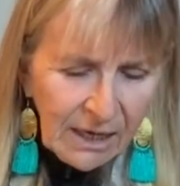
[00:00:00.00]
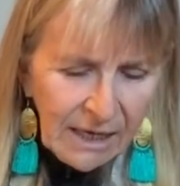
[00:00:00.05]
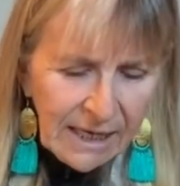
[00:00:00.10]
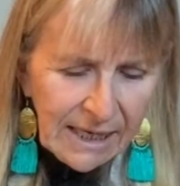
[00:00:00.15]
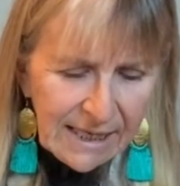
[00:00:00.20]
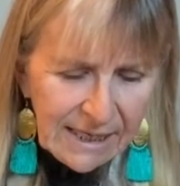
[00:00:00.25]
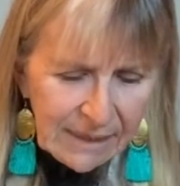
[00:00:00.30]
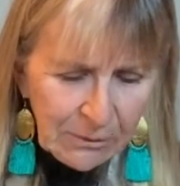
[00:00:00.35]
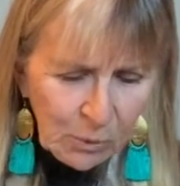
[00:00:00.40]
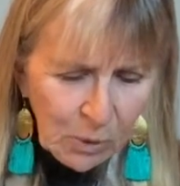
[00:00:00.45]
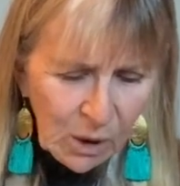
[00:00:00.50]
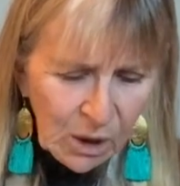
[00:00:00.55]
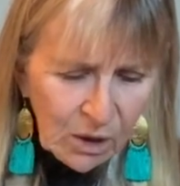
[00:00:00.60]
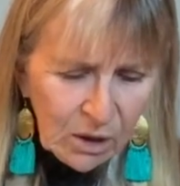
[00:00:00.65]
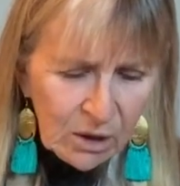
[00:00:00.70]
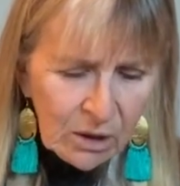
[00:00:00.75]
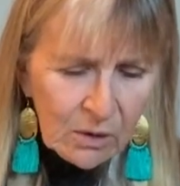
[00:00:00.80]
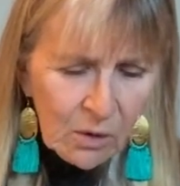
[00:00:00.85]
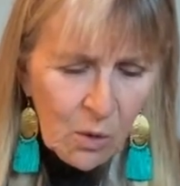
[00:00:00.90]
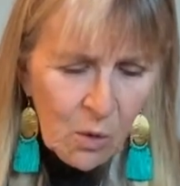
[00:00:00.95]
It
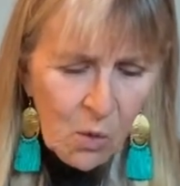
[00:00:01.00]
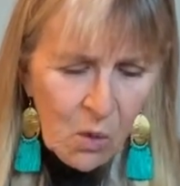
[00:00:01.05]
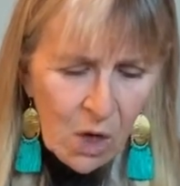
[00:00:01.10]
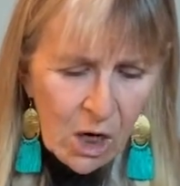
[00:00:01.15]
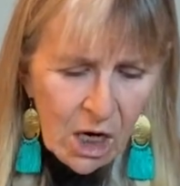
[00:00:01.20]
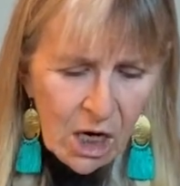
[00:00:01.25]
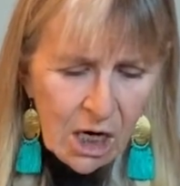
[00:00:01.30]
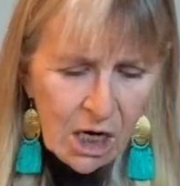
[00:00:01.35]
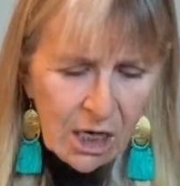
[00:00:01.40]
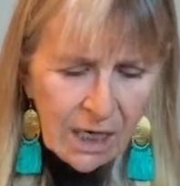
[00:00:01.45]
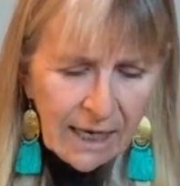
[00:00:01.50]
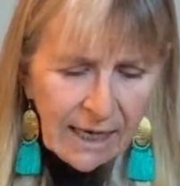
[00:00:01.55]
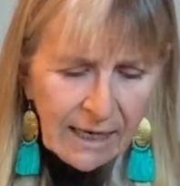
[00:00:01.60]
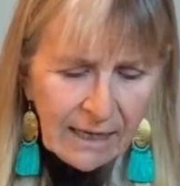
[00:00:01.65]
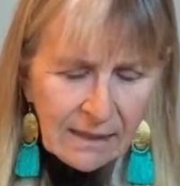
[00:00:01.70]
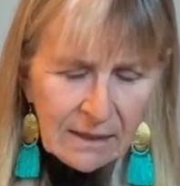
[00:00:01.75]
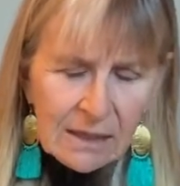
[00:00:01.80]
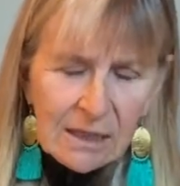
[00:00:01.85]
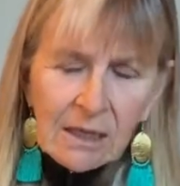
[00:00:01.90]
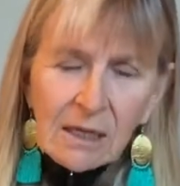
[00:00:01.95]
will work
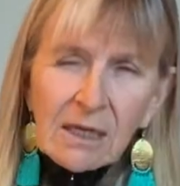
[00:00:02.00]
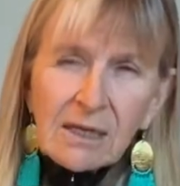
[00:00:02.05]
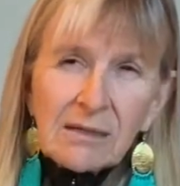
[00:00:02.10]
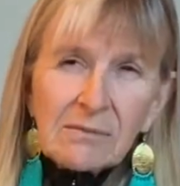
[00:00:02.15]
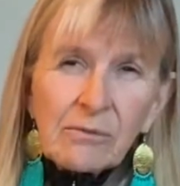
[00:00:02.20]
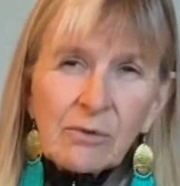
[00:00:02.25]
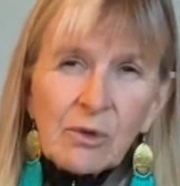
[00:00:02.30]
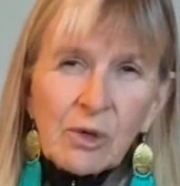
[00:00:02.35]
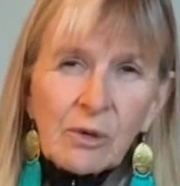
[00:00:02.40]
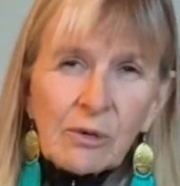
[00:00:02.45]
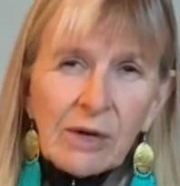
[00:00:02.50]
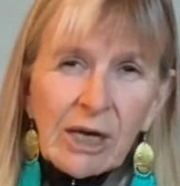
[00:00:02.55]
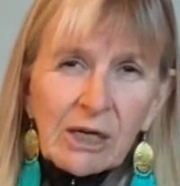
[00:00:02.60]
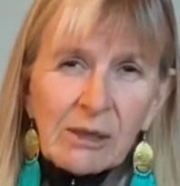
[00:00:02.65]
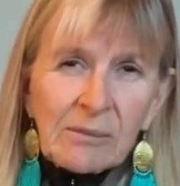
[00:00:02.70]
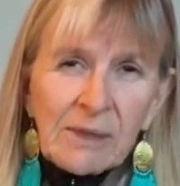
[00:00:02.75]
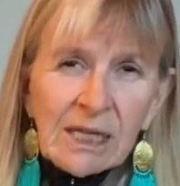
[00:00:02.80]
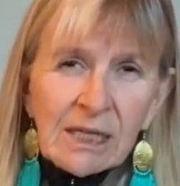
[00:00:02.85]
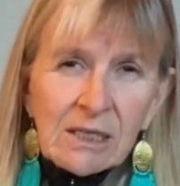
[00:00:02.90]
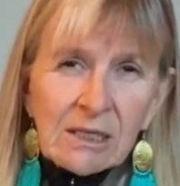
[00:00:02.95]
at the
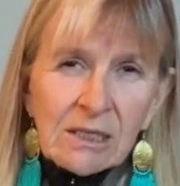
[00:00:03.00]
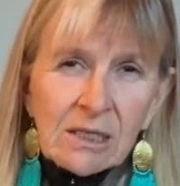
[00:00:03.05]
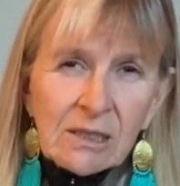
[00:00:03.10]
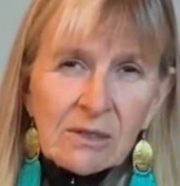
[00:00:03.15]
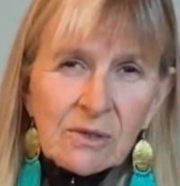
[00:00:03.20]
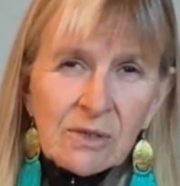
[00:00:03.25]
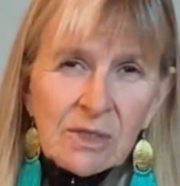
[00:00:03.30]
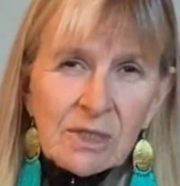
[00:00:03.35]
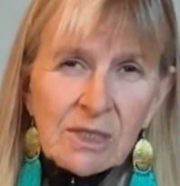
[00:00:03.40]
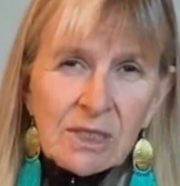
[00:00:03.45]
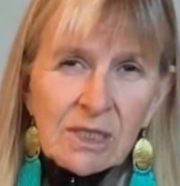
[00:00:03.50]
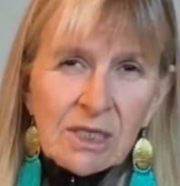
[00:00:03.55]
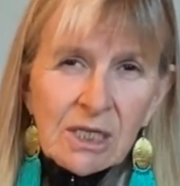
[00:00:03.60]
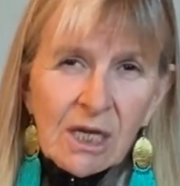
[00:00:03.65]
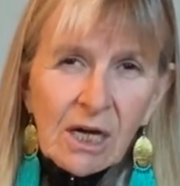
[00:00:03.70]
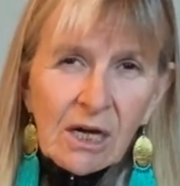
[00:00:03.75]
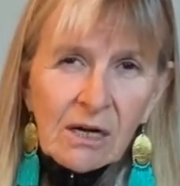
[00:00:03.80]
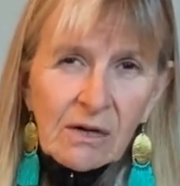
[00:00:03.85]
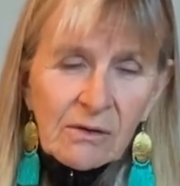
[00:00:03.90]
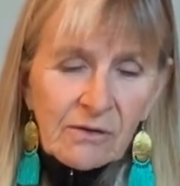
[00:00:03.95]
recommended dosage
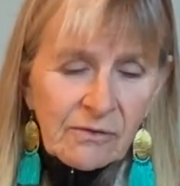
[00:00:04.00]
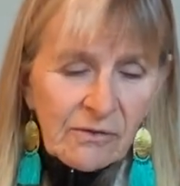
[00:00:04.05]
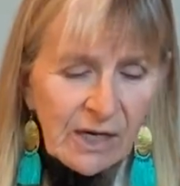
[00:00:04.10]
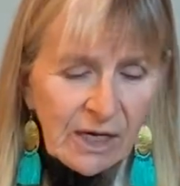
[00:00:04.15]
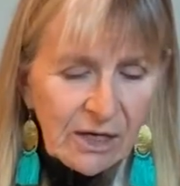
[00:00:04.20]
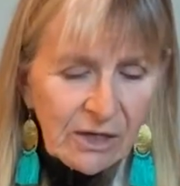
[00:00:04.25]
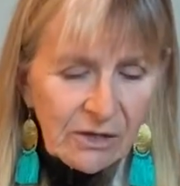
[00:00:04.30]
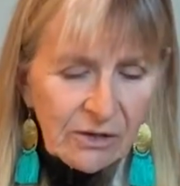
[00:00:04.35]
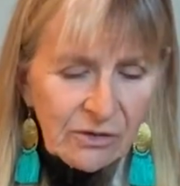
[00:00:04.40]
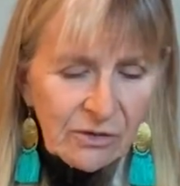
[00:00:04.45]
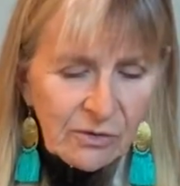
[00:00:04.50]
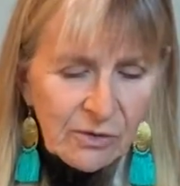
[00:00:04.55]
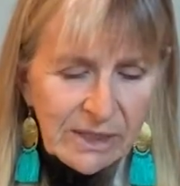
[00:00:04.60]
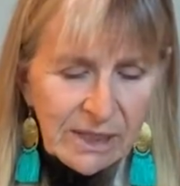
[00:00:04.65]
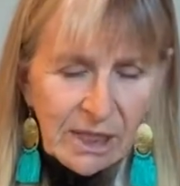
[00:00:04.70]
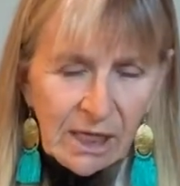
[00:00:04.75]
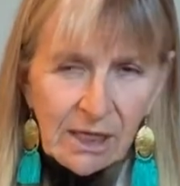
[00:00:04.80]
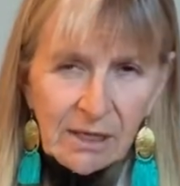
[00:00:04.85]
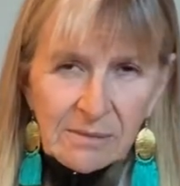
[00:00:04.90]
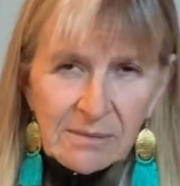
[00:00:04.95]
of 3
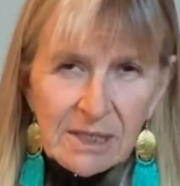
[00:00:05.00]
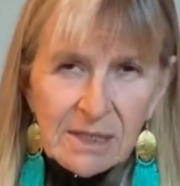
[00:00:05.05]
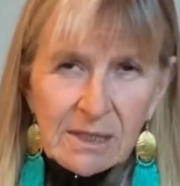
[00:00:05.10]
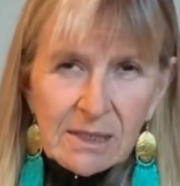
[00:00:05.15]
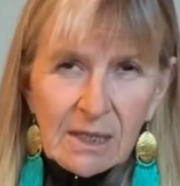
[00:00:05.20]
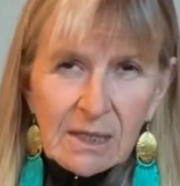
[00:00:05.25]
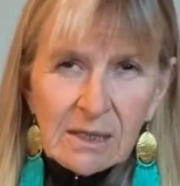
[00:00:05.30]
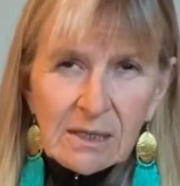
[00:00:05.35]
times a